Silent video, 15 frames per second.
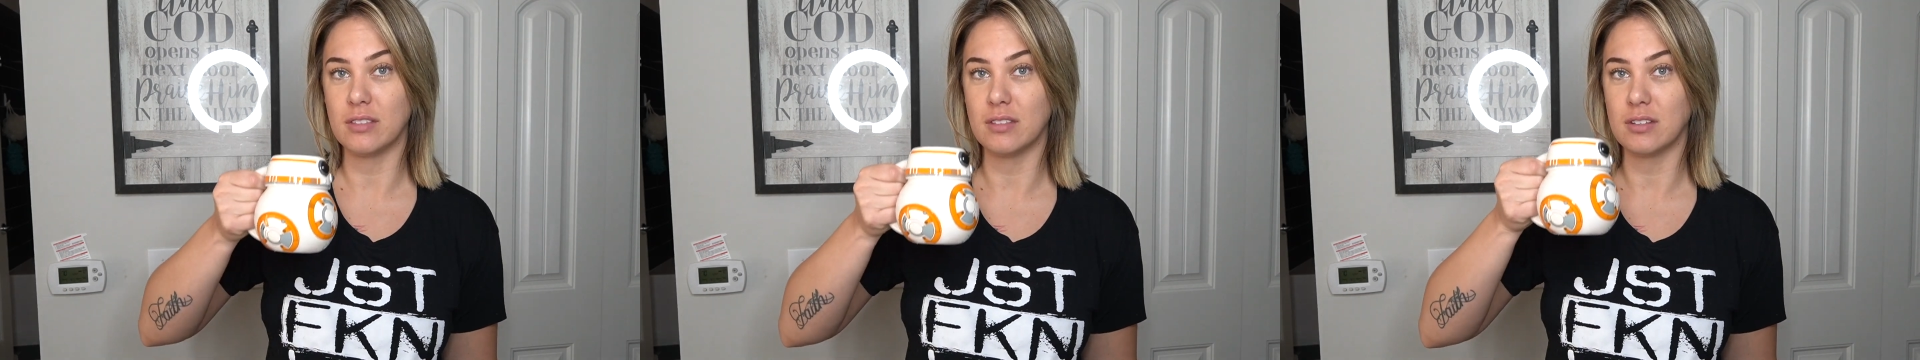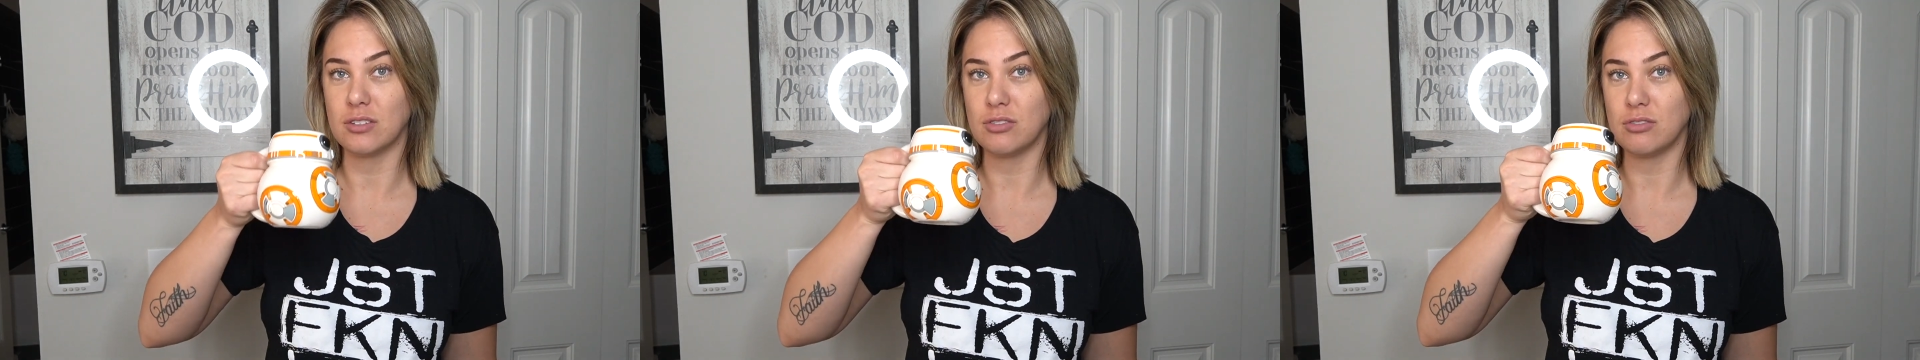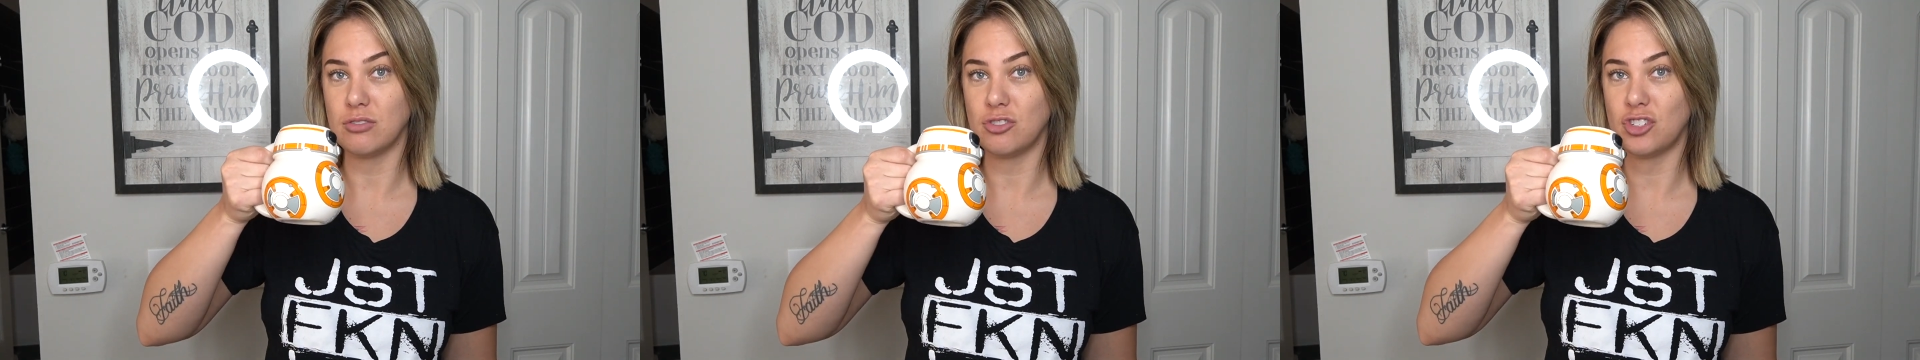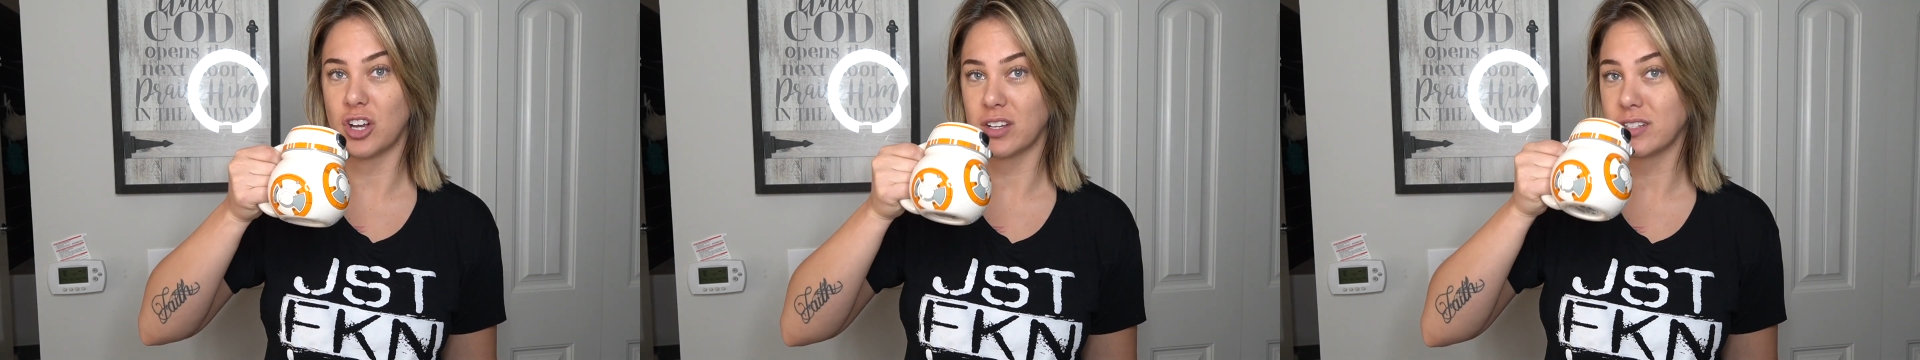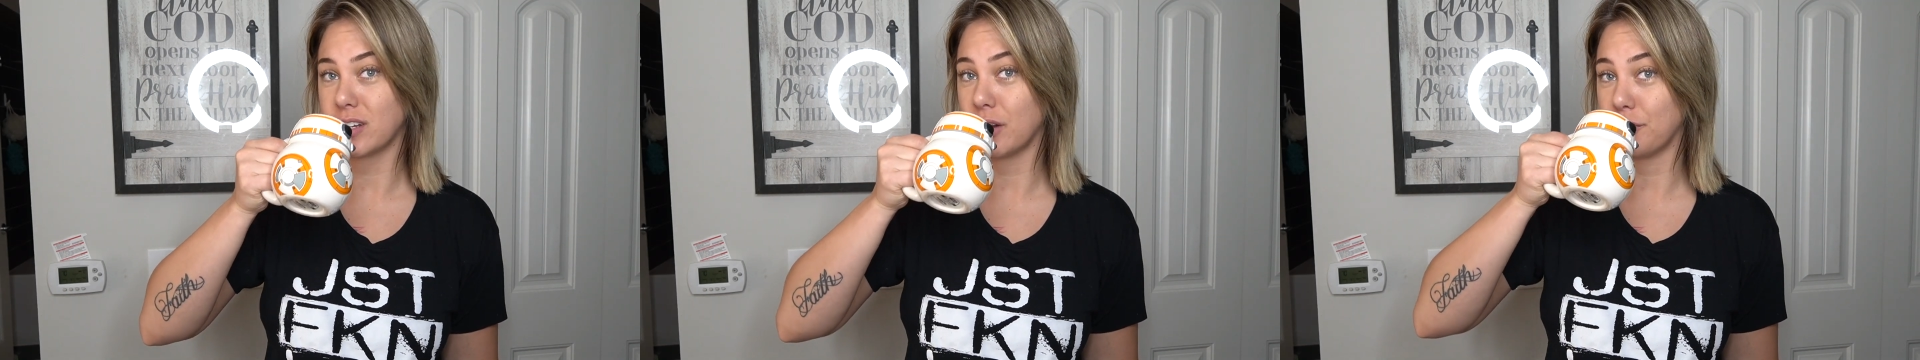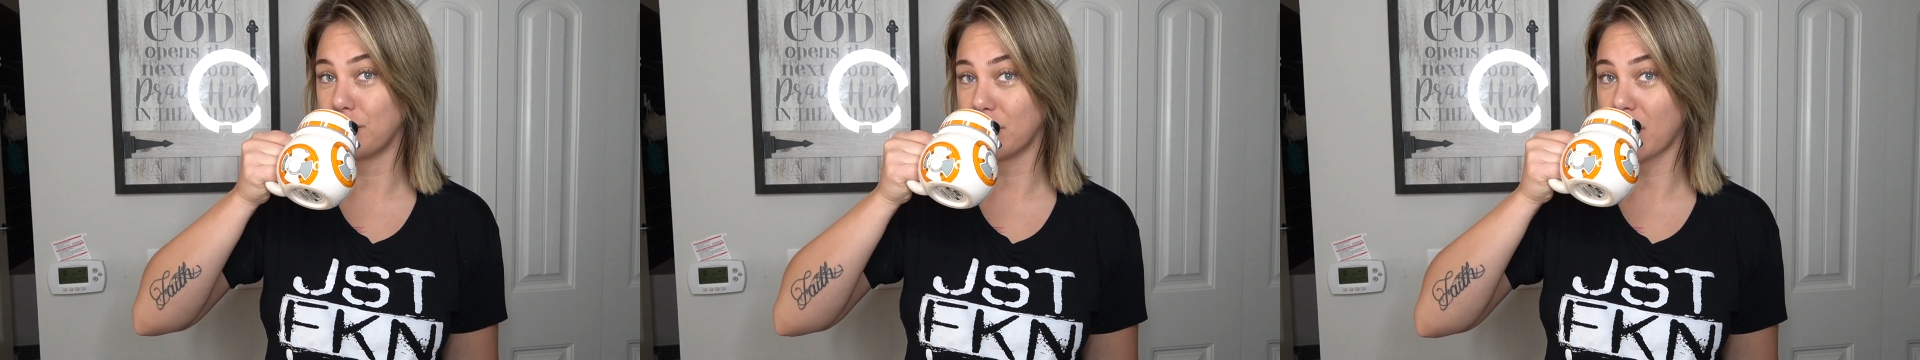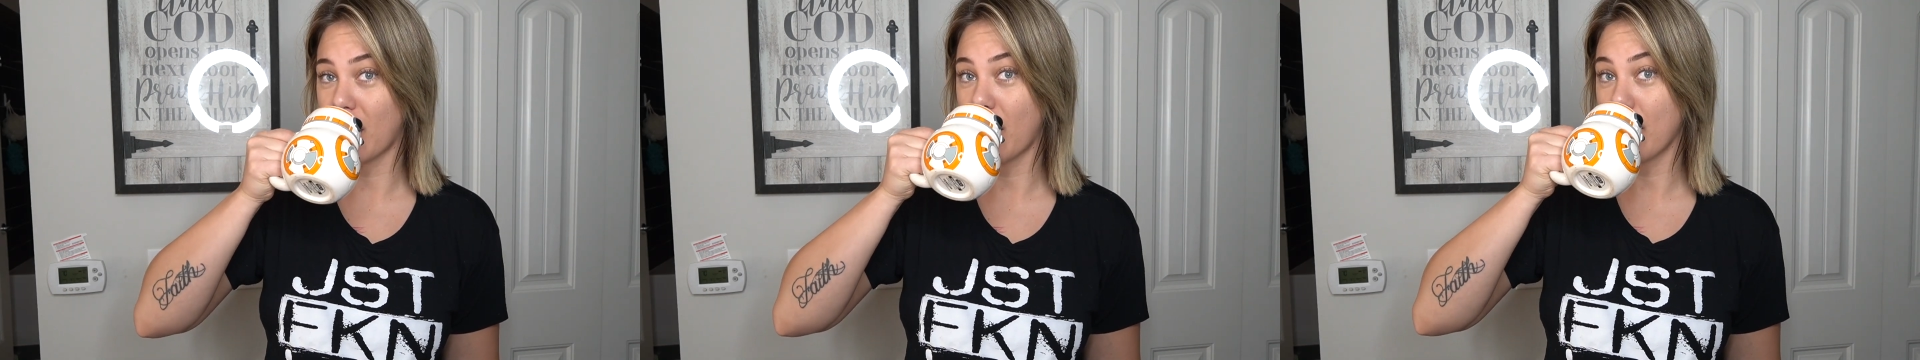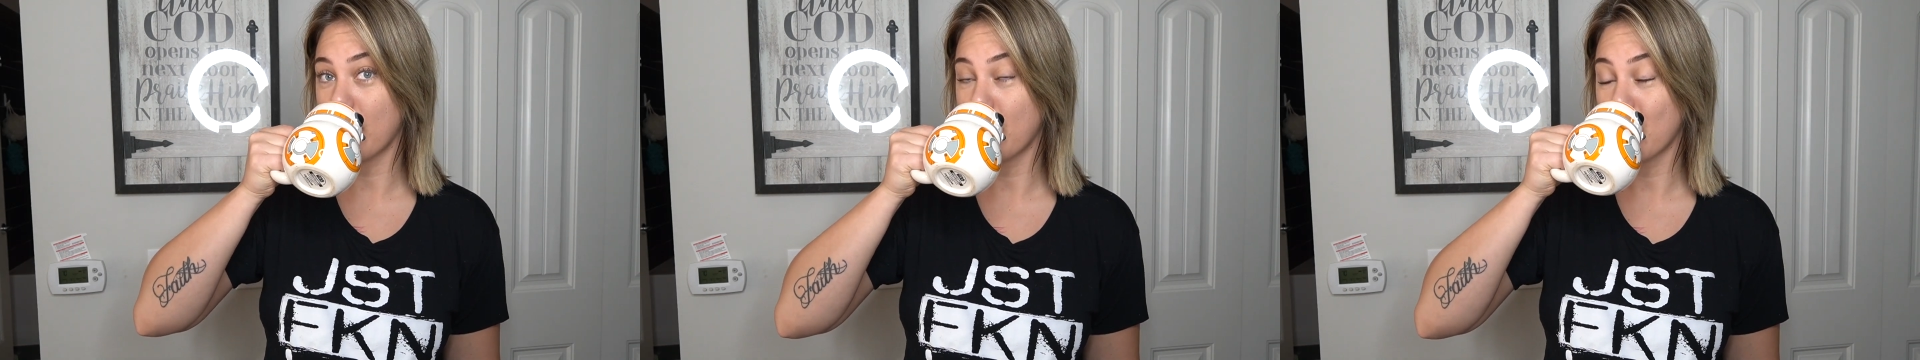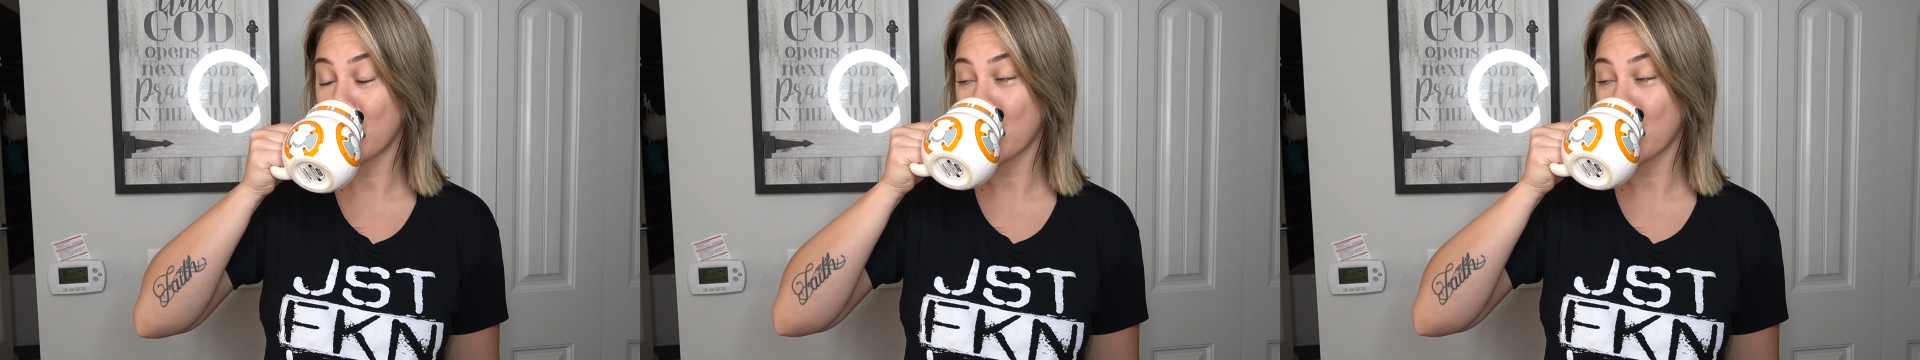the chest hair for that.